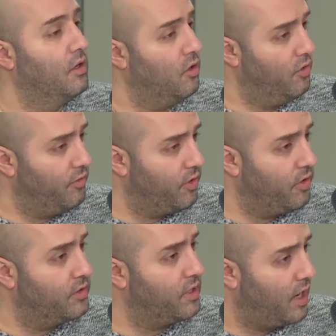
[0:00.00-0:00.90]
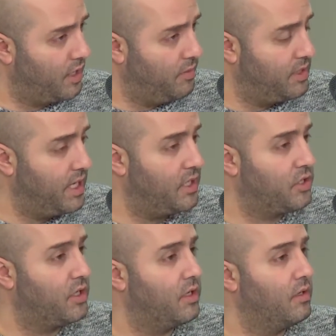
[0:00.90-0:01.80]
Go over
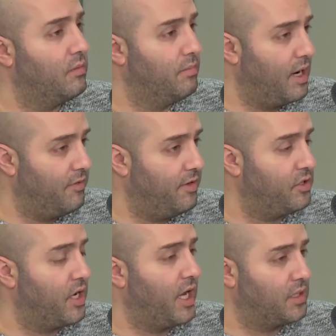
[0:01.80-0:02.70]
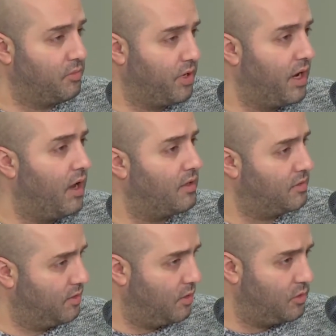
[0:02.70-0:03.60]
documentation, benefit checks, pre-auth,
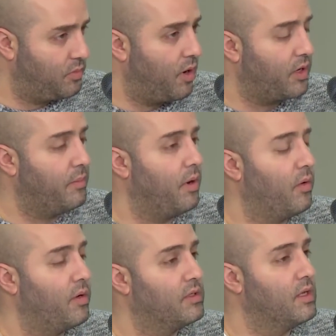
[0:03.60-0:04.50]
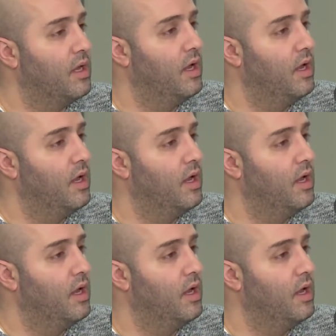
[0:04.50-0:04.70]
those components.